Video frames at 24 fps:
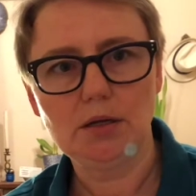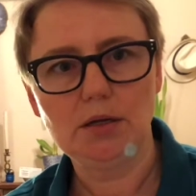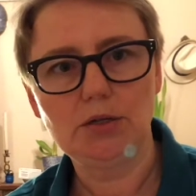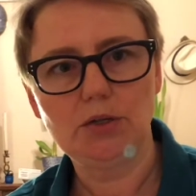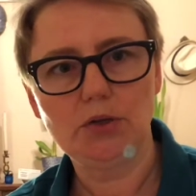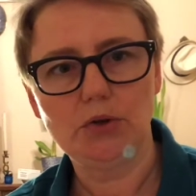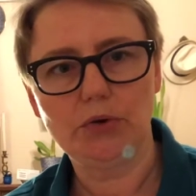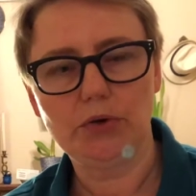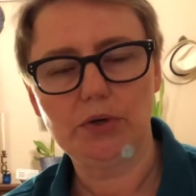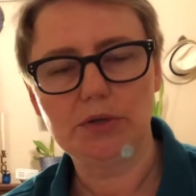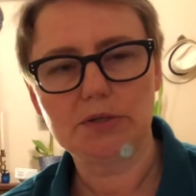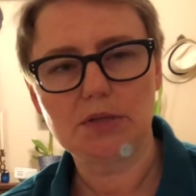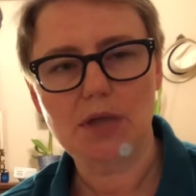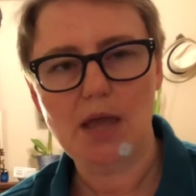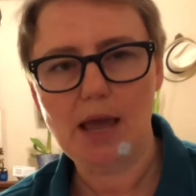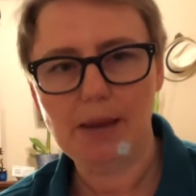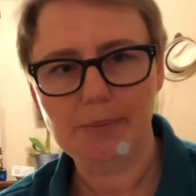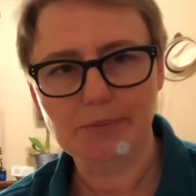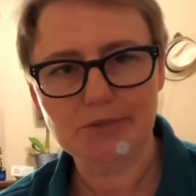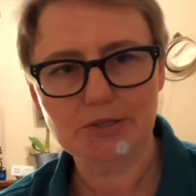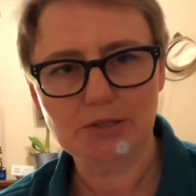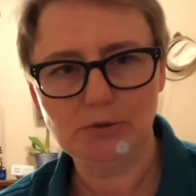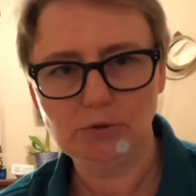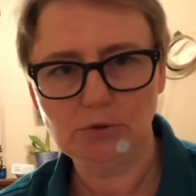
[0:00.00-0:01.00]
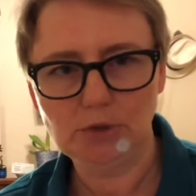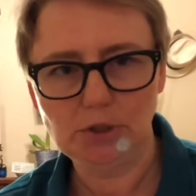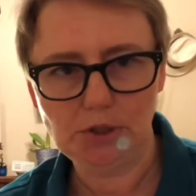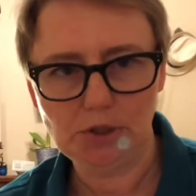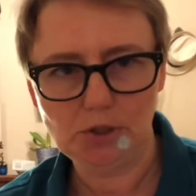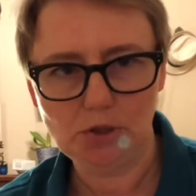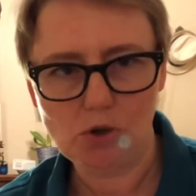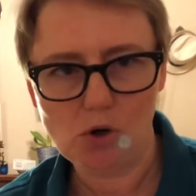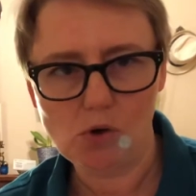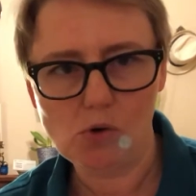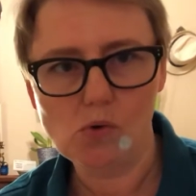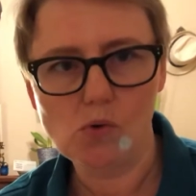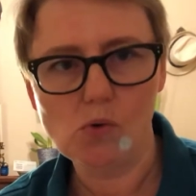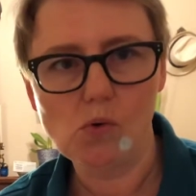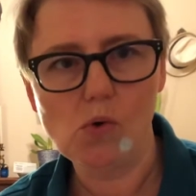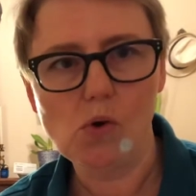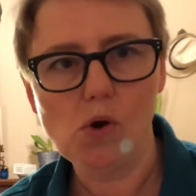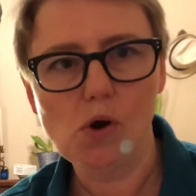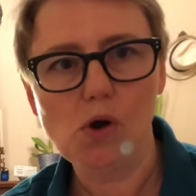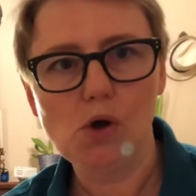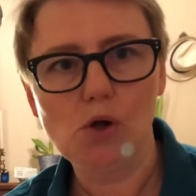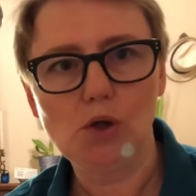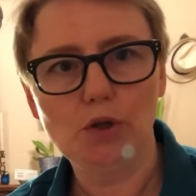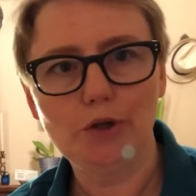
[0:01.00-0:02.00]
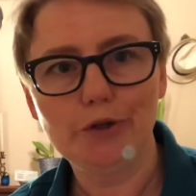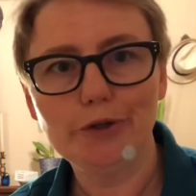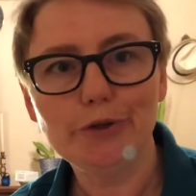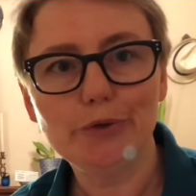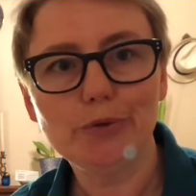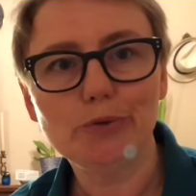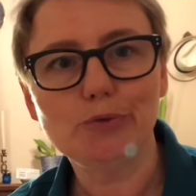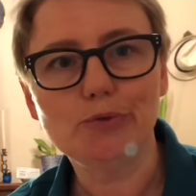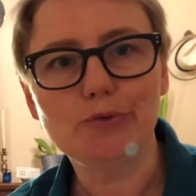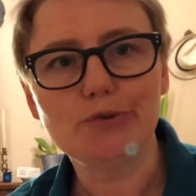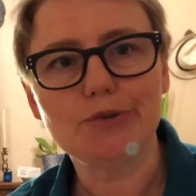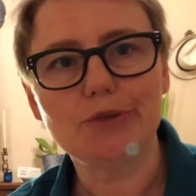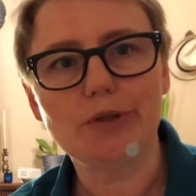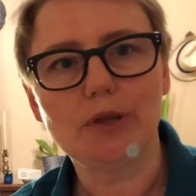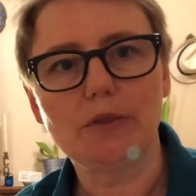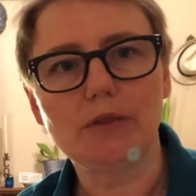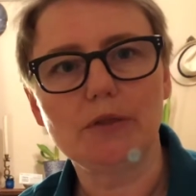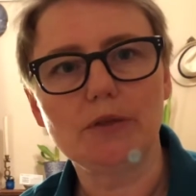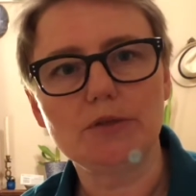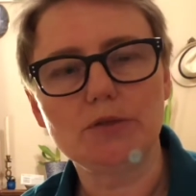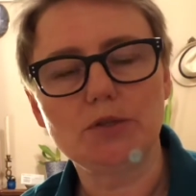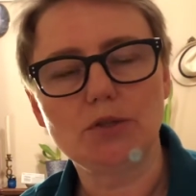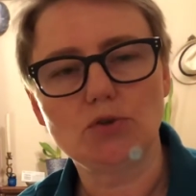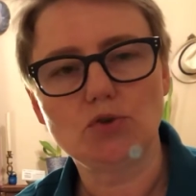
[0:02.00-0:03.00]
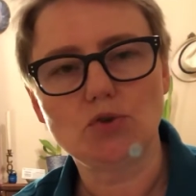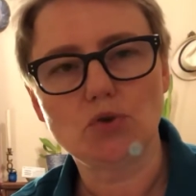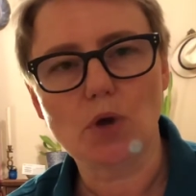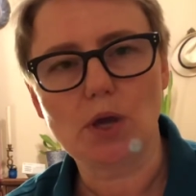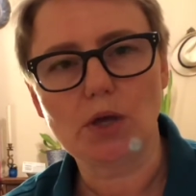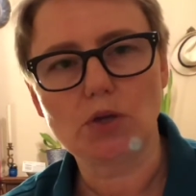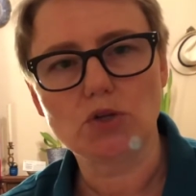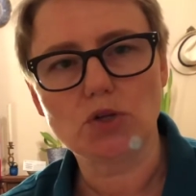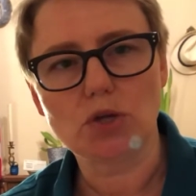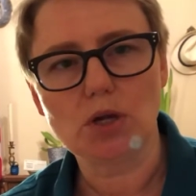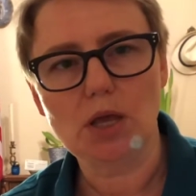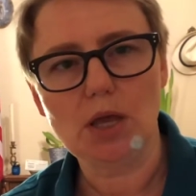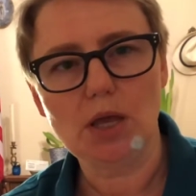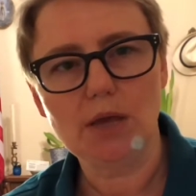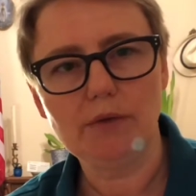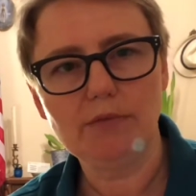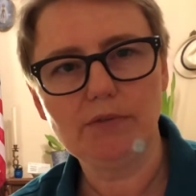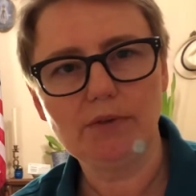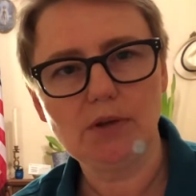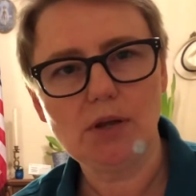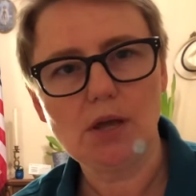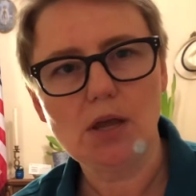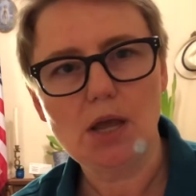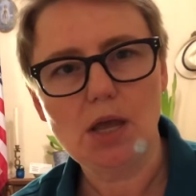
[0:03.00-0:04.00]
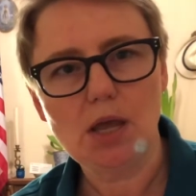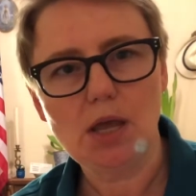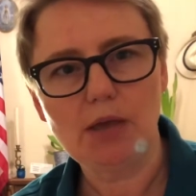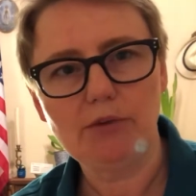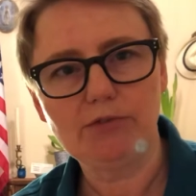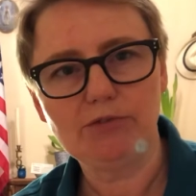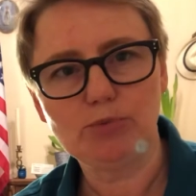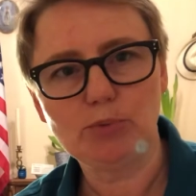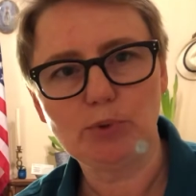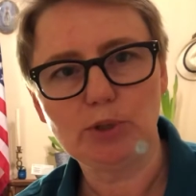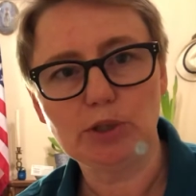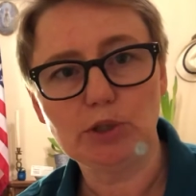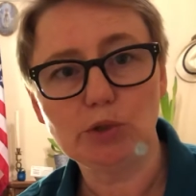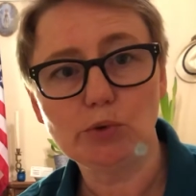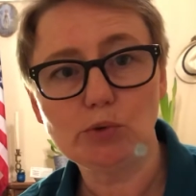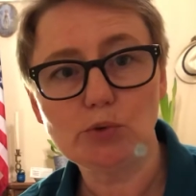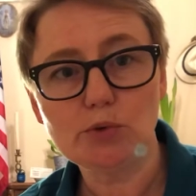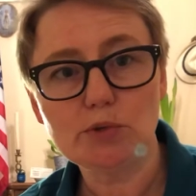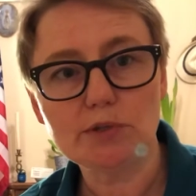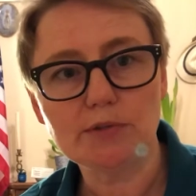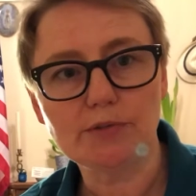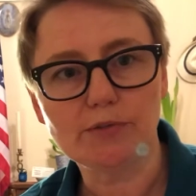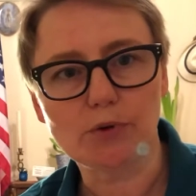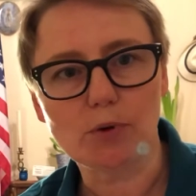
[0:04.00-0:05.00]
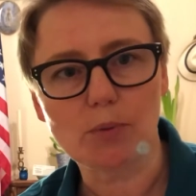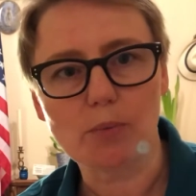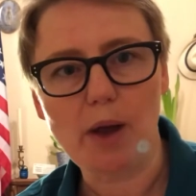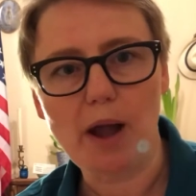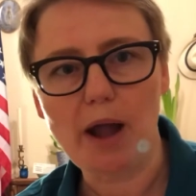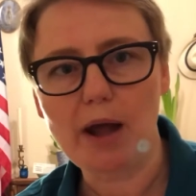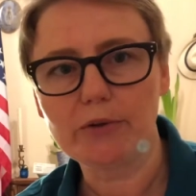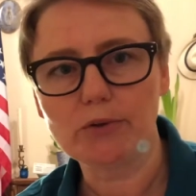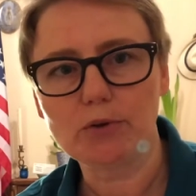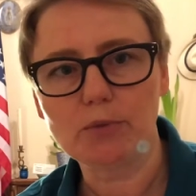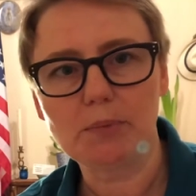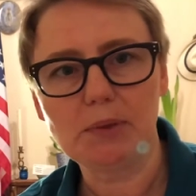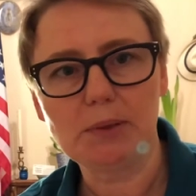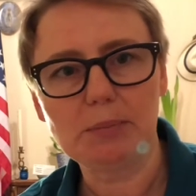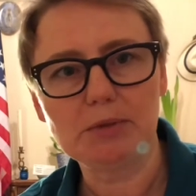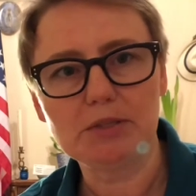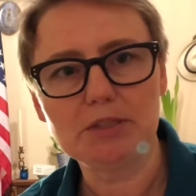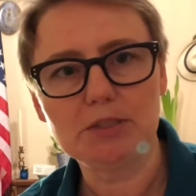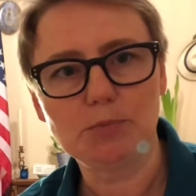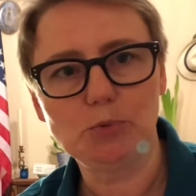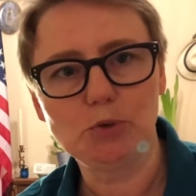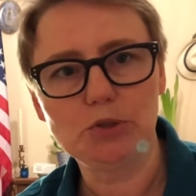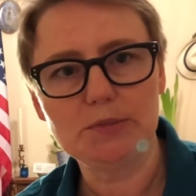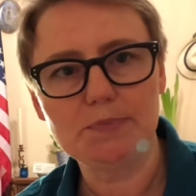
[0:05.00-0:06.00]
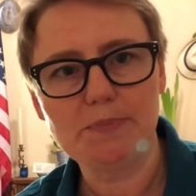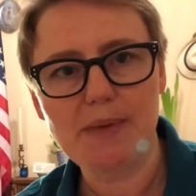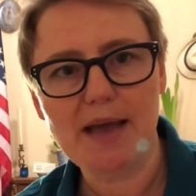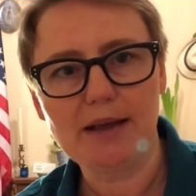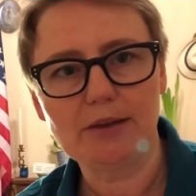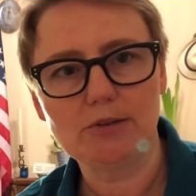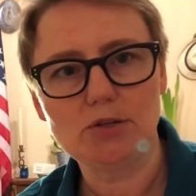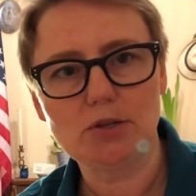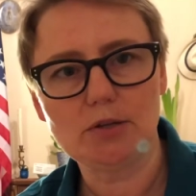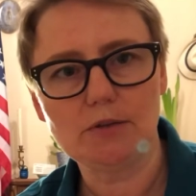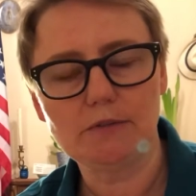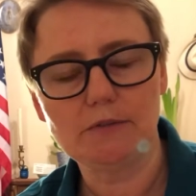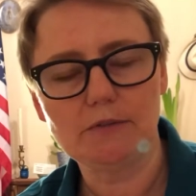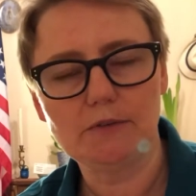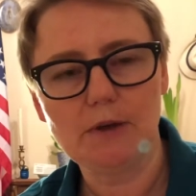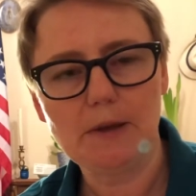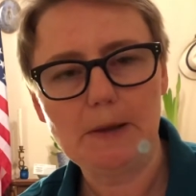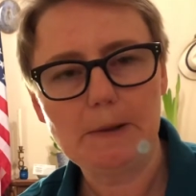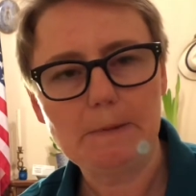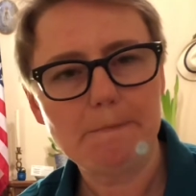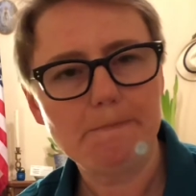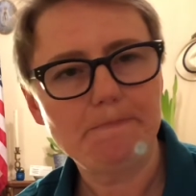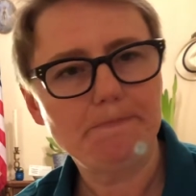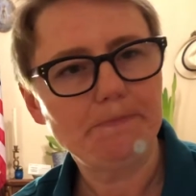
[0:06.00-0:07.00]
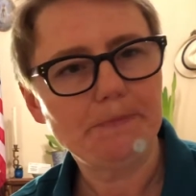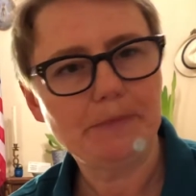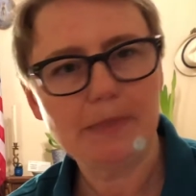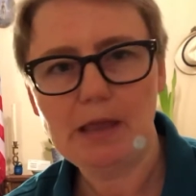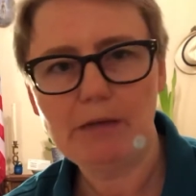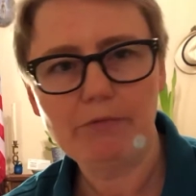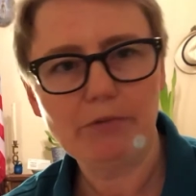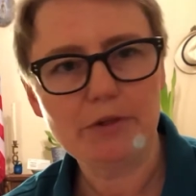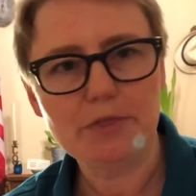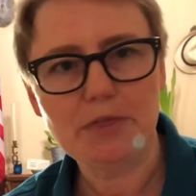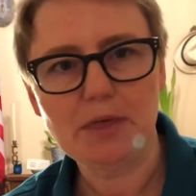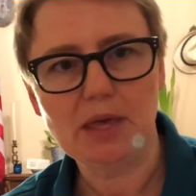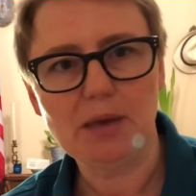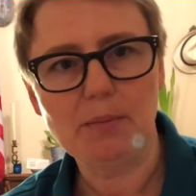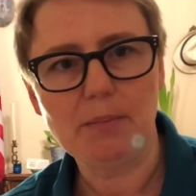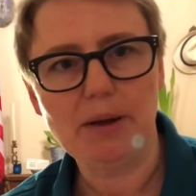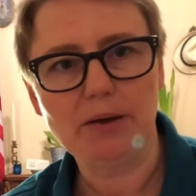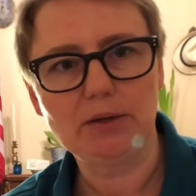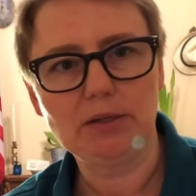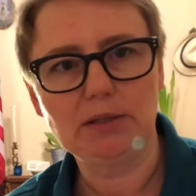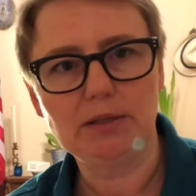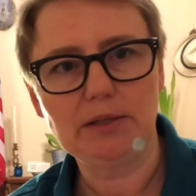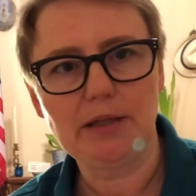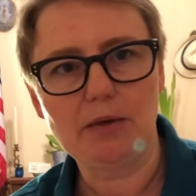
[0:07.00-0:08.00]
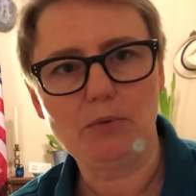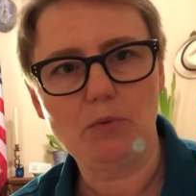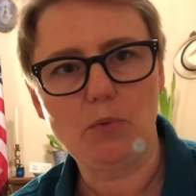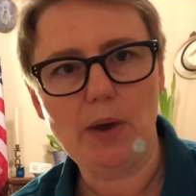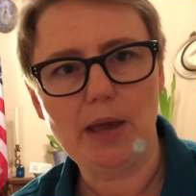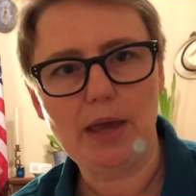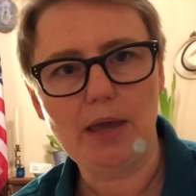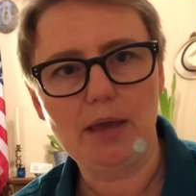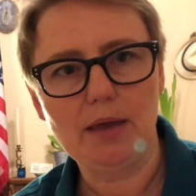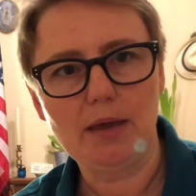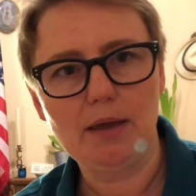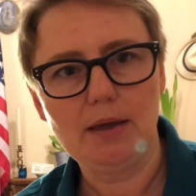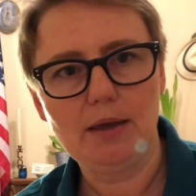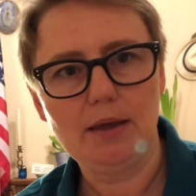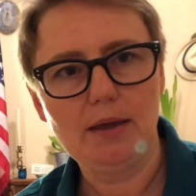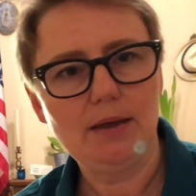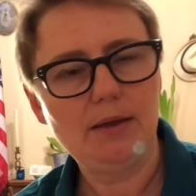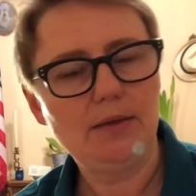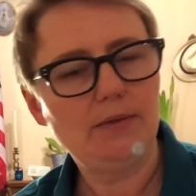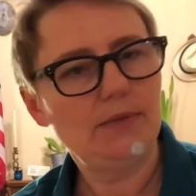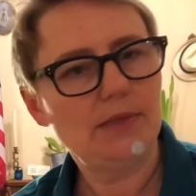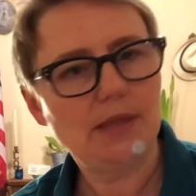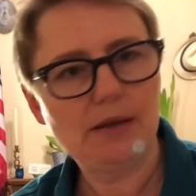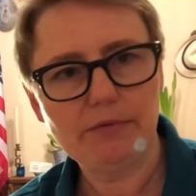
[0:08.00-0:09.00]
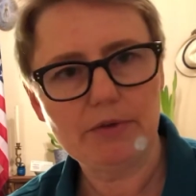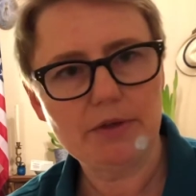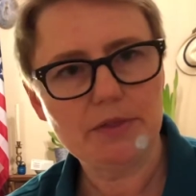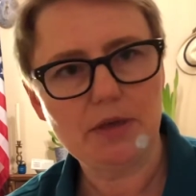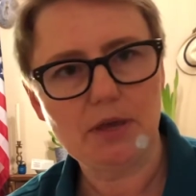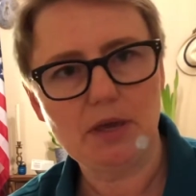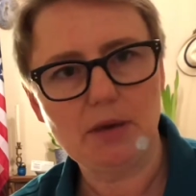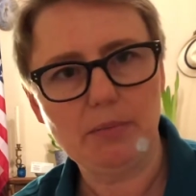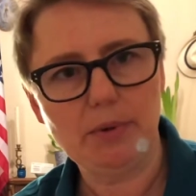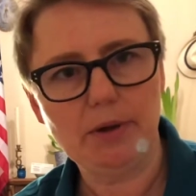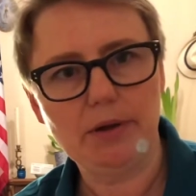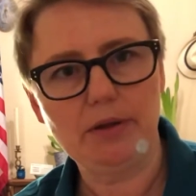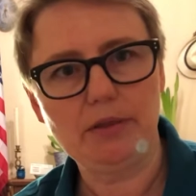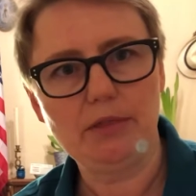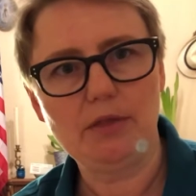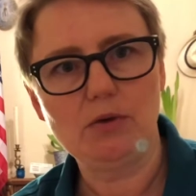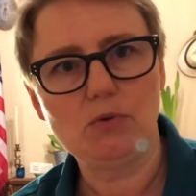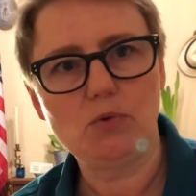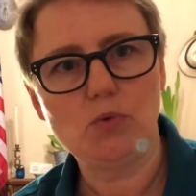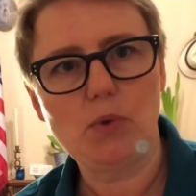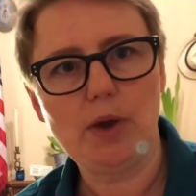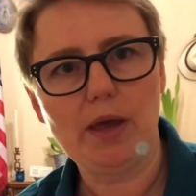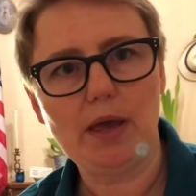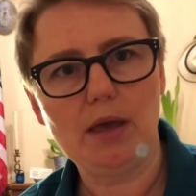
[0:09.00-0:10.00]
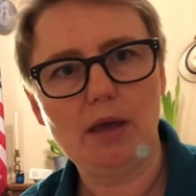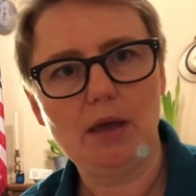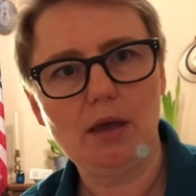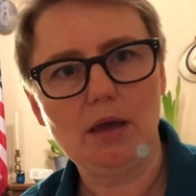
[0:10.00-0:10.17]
There is absolutely no lose in this situation, even if we lose from other people's perspective. Never think about it that way. Never think about it that way.